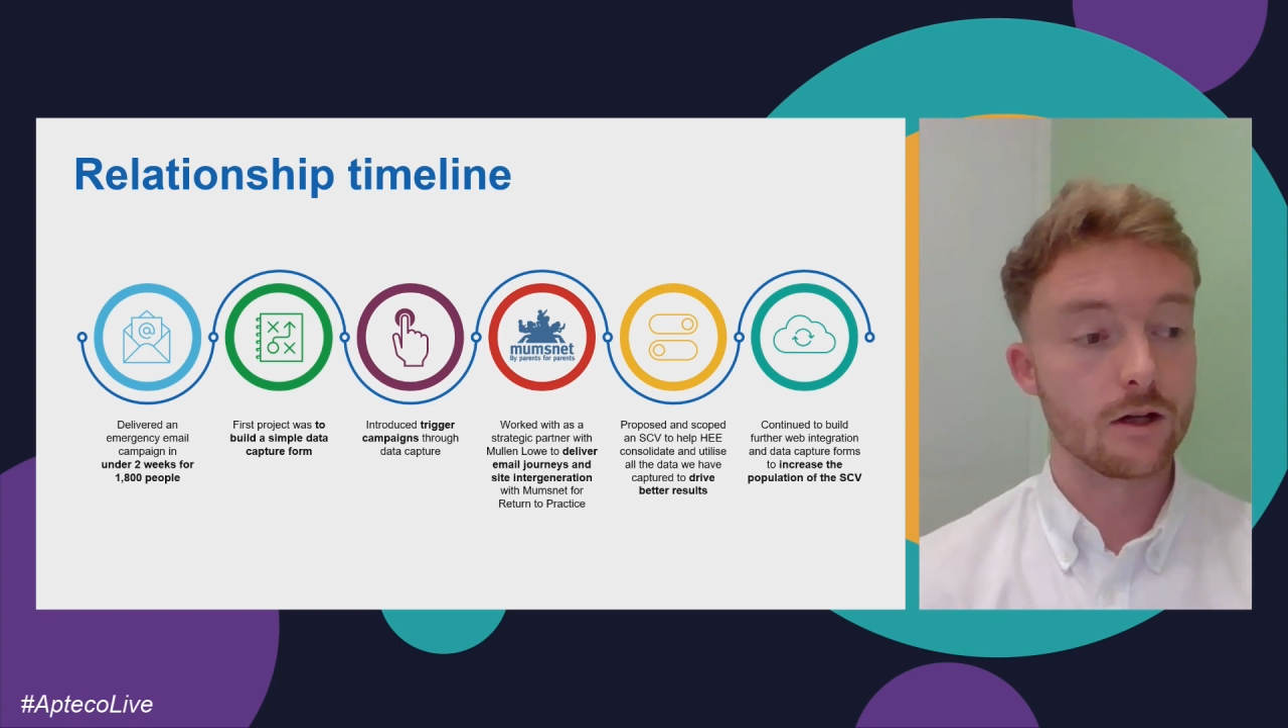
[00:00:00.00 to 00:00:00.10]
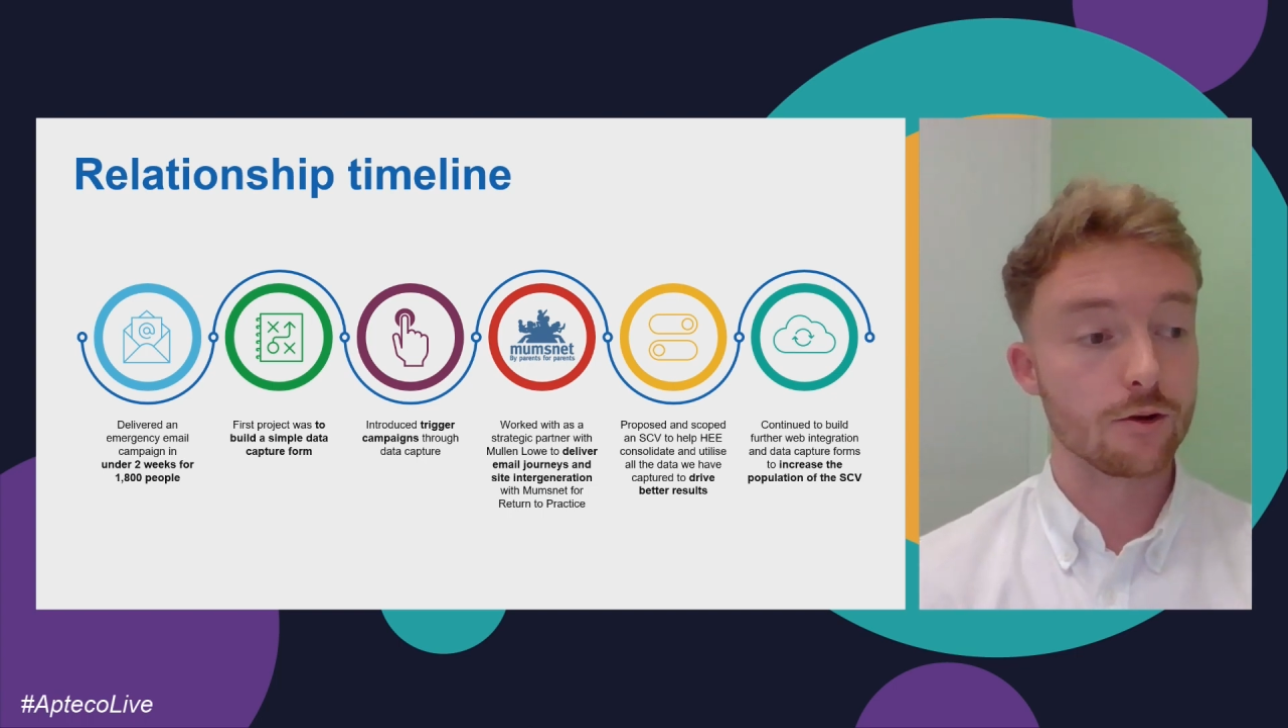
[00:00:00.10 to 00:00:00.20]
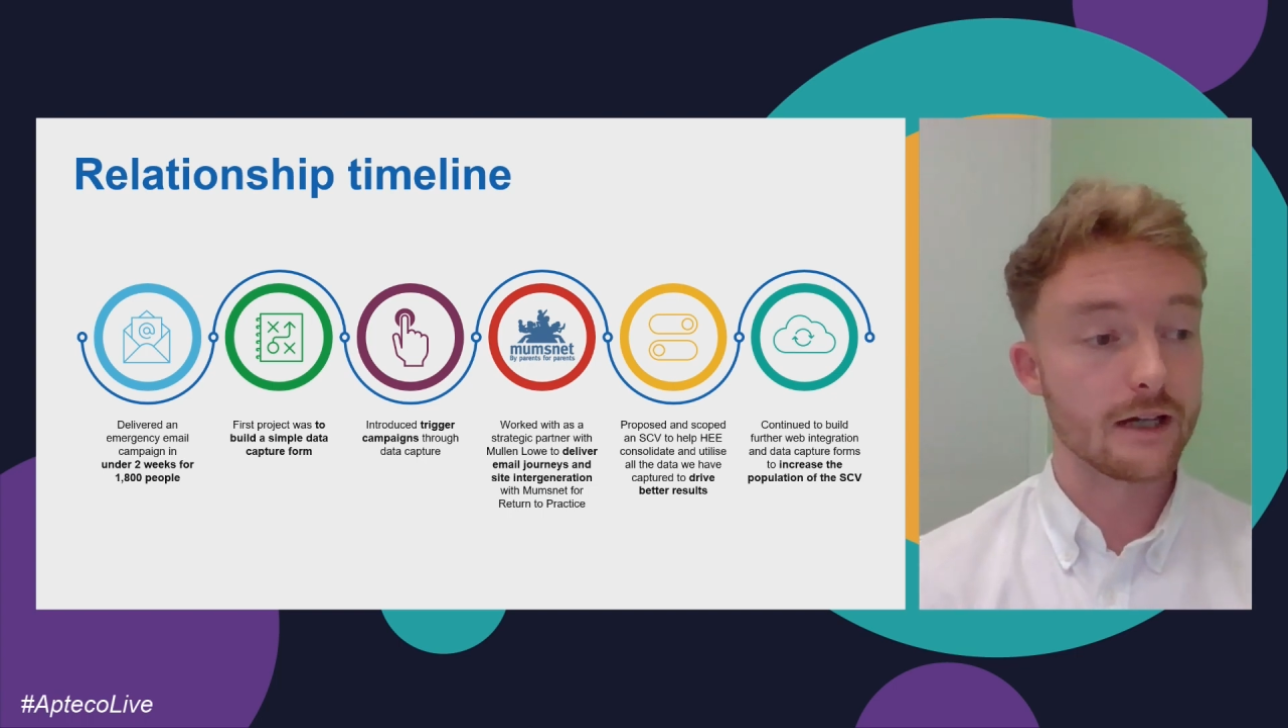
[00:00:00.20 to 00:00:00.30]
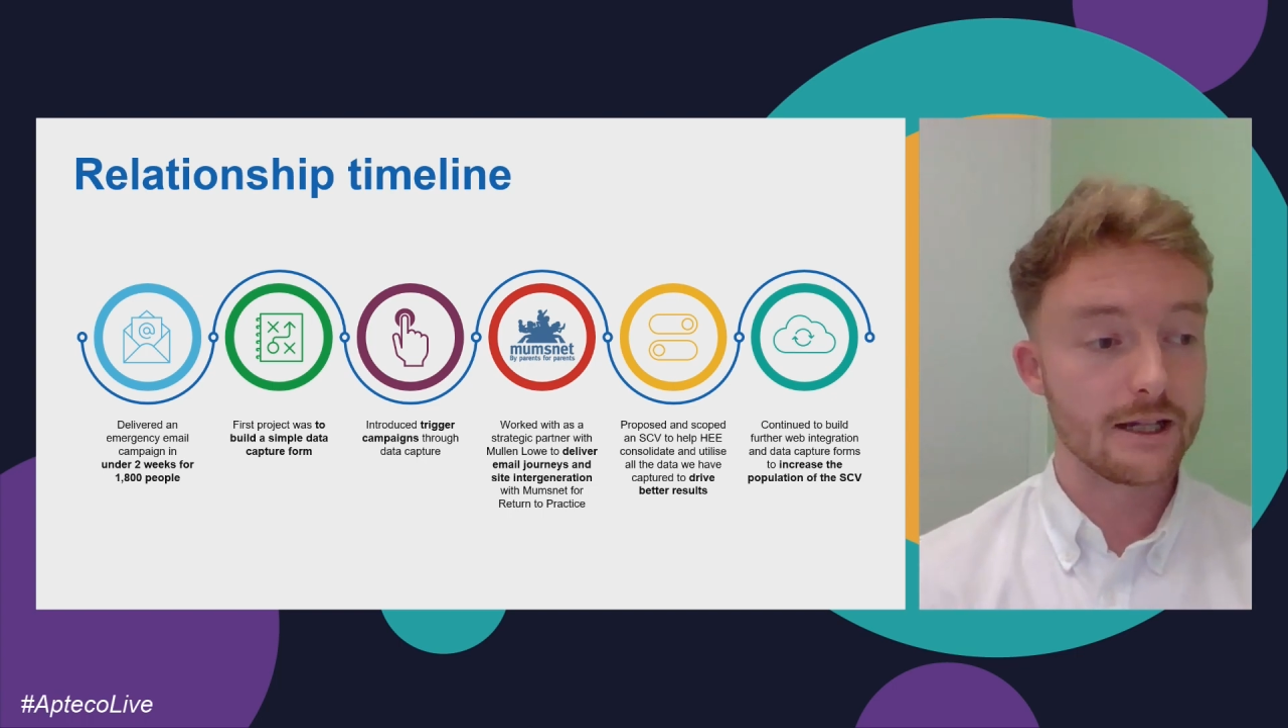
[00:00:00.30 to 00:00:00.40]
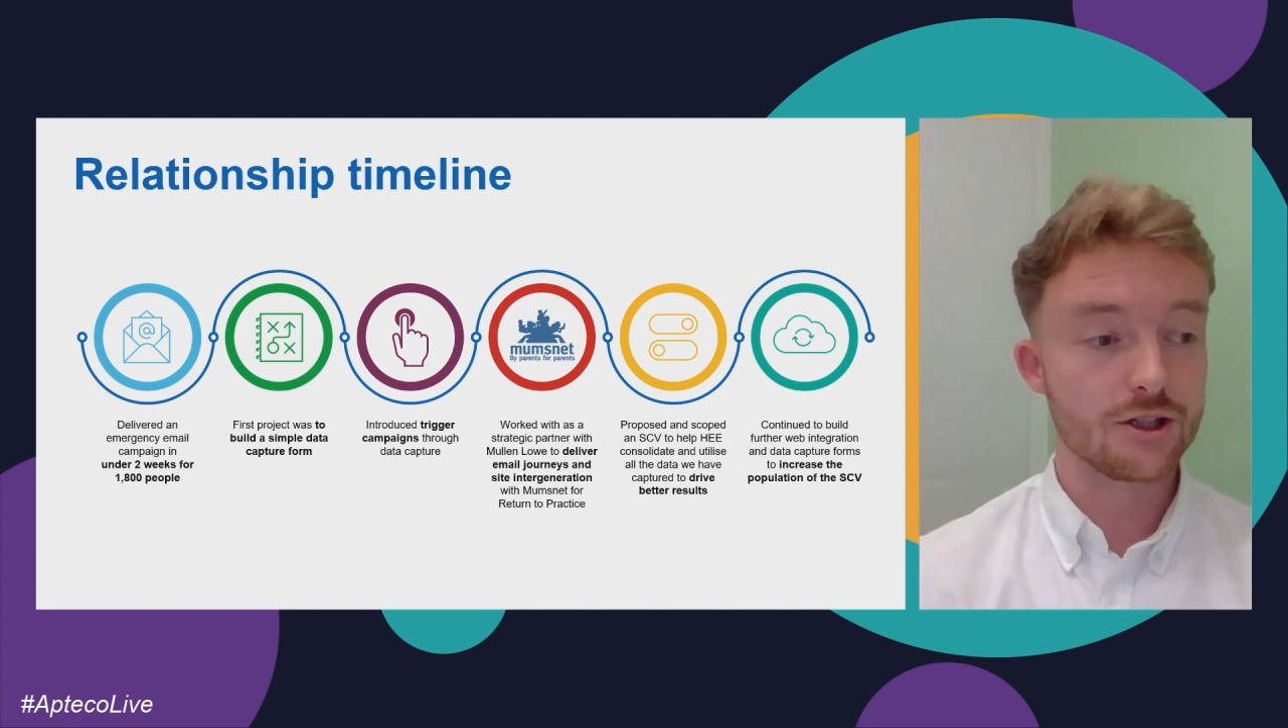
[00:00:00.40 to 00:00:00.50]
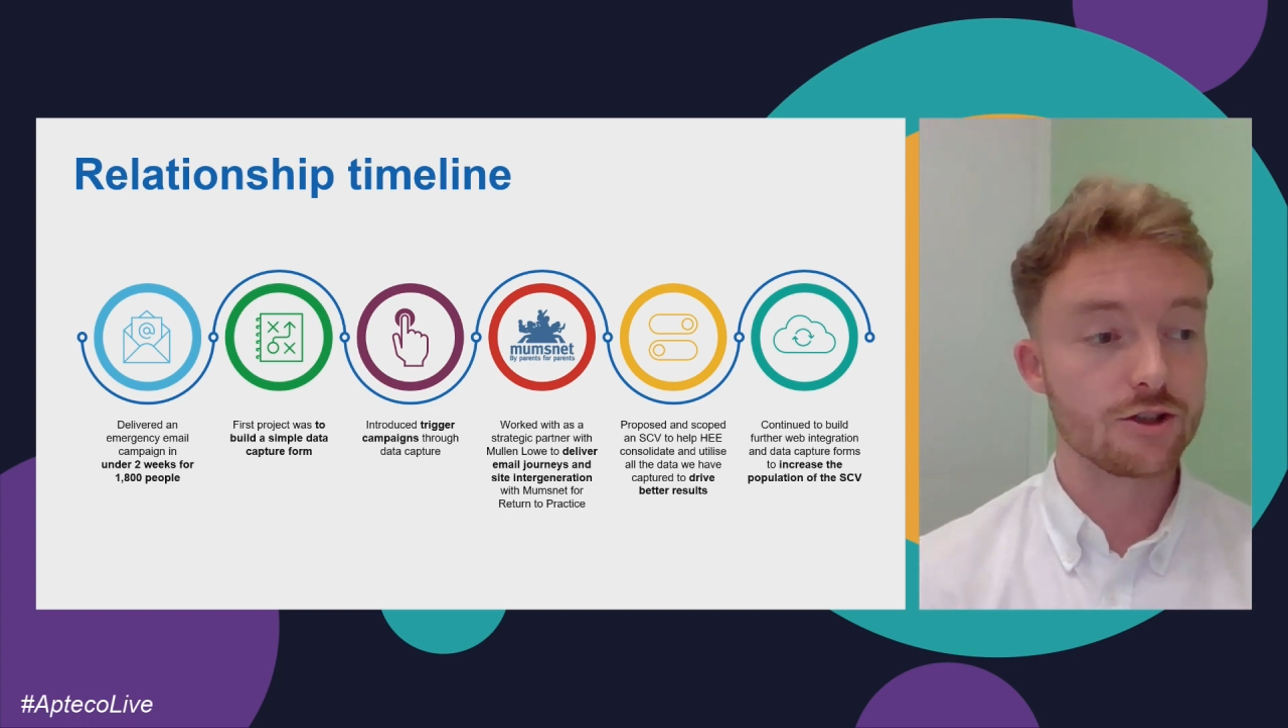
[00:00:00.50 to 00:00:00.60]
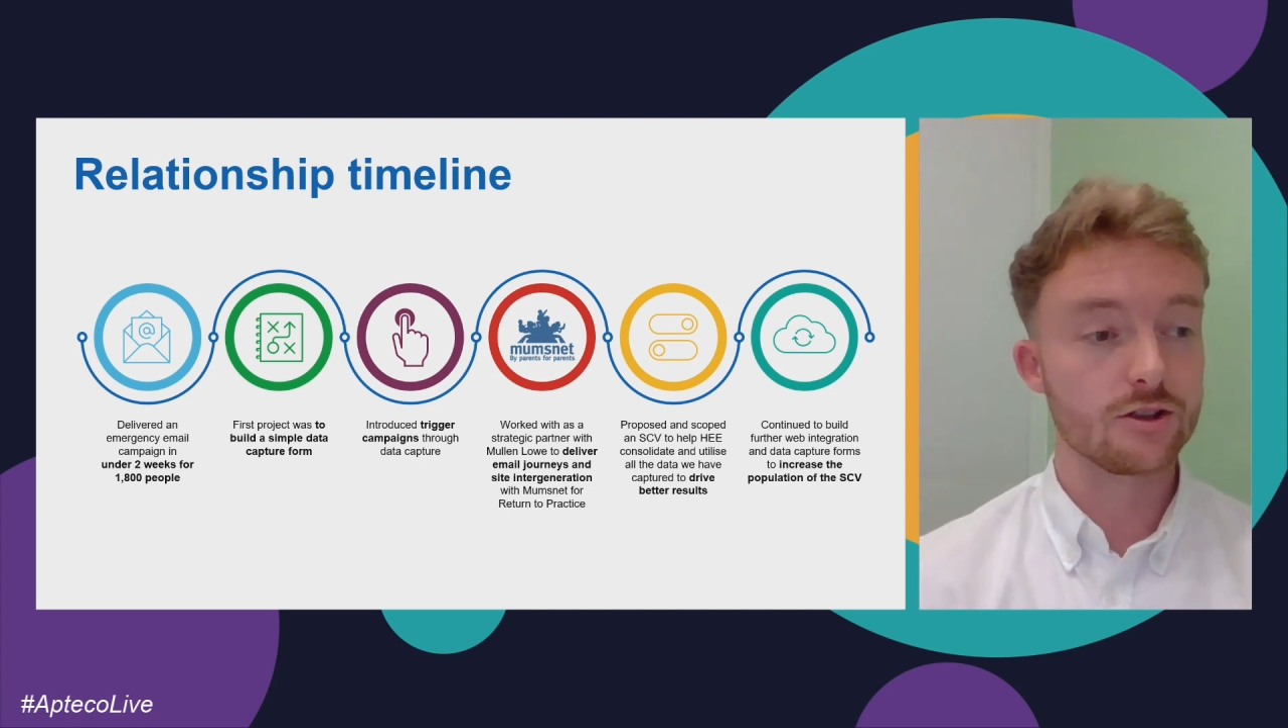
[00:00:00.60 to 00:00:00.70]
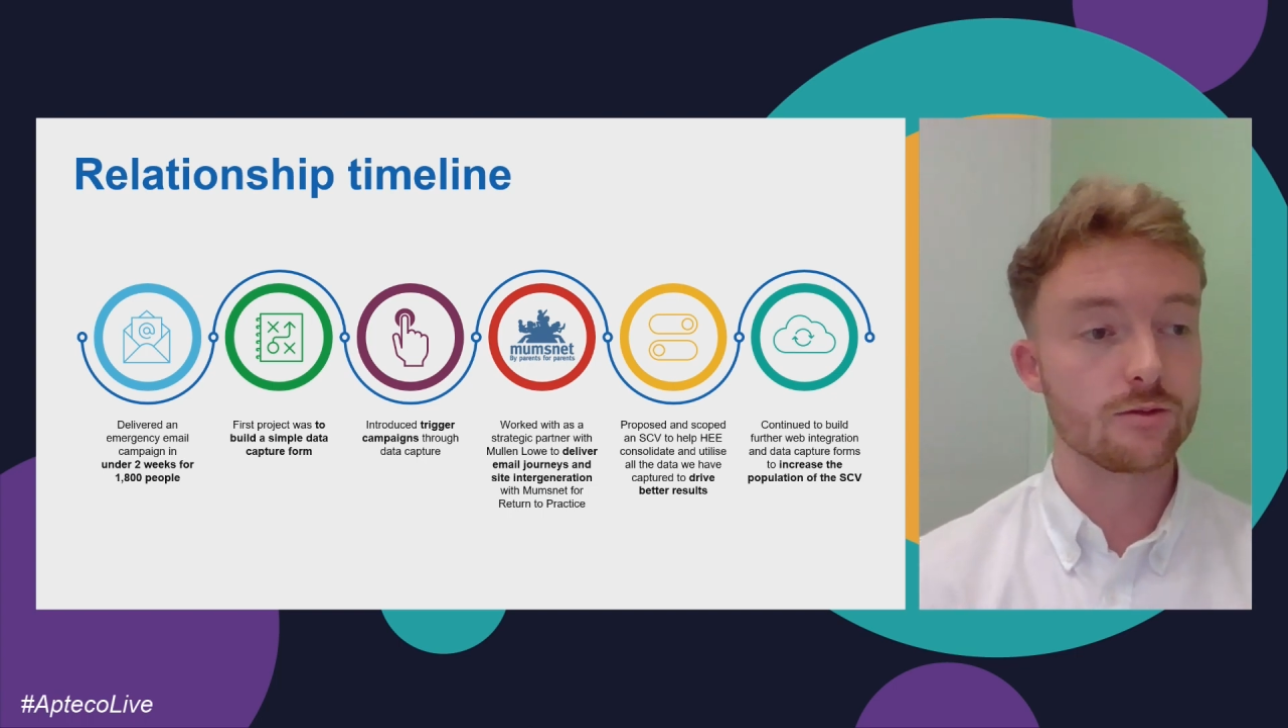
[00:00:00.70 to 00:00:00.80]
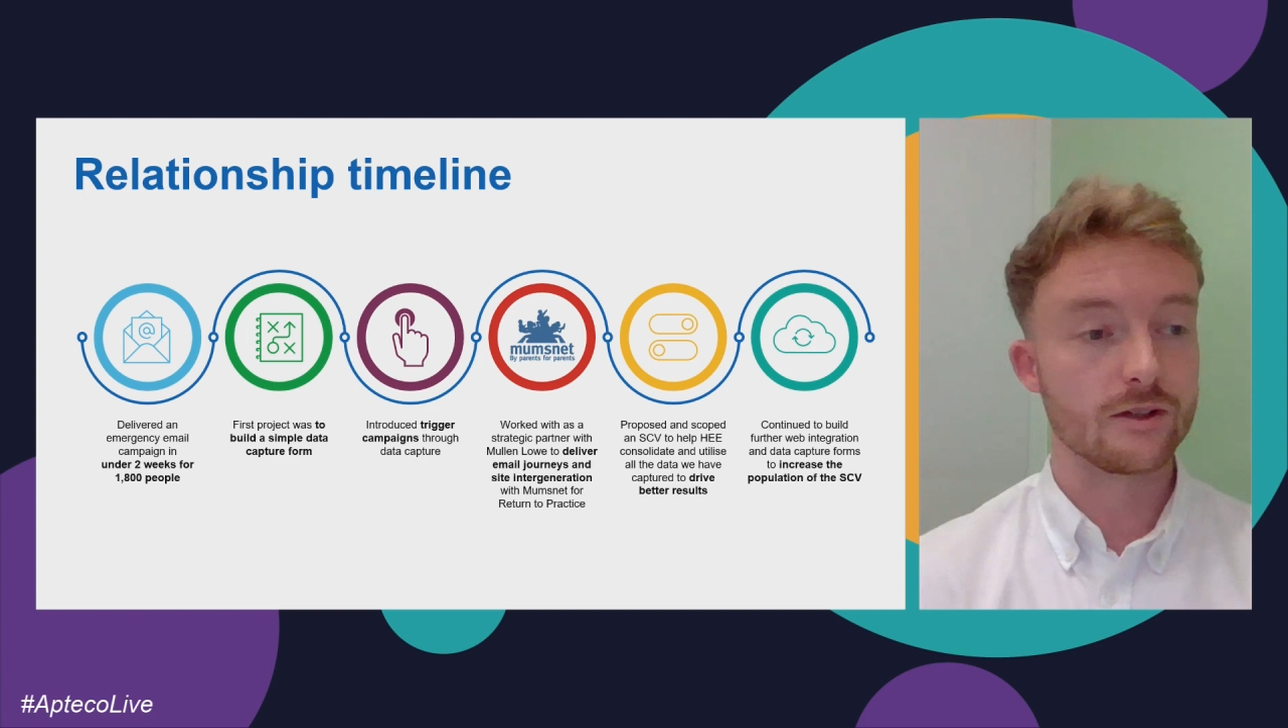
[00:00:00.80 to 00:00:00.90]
locations